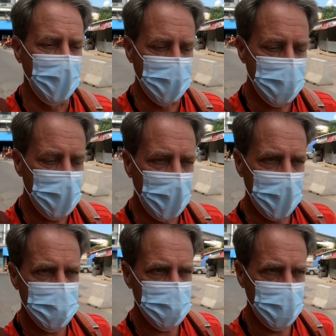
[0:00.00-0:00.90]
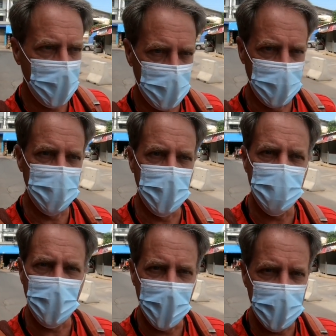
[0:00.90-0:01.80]
When you go into all of the
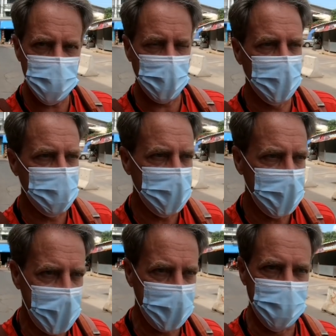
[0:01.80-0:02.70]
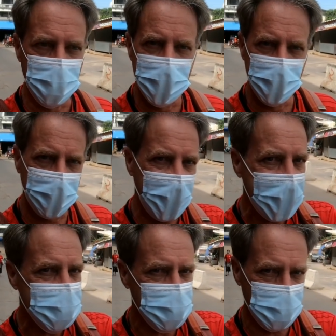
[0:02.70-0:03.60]
information about the app, there will be a little
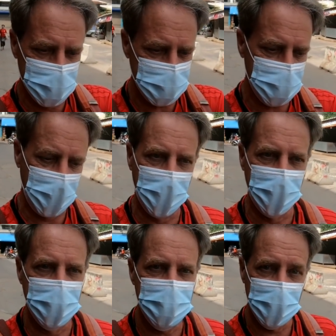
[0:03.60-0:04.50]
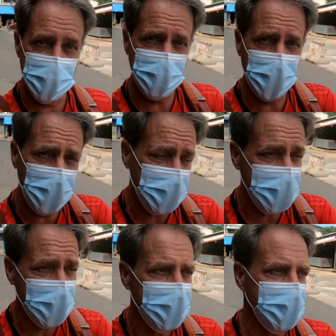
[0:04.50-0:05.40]
asterisk there, and it says
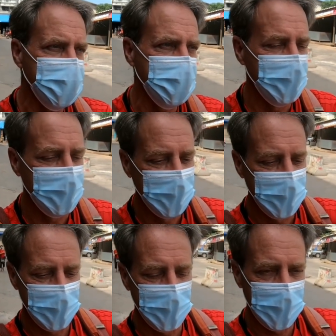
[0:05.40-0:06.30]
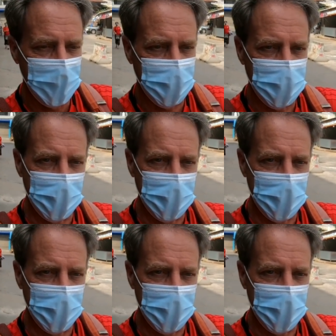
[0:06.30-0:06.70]
4K, but